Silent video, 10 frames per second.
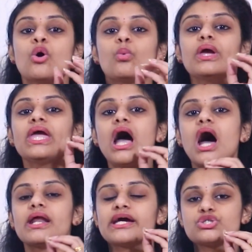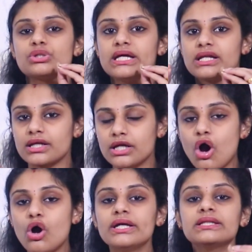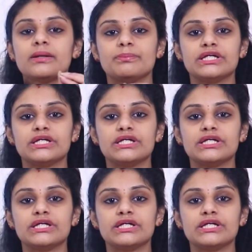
we are actually recording that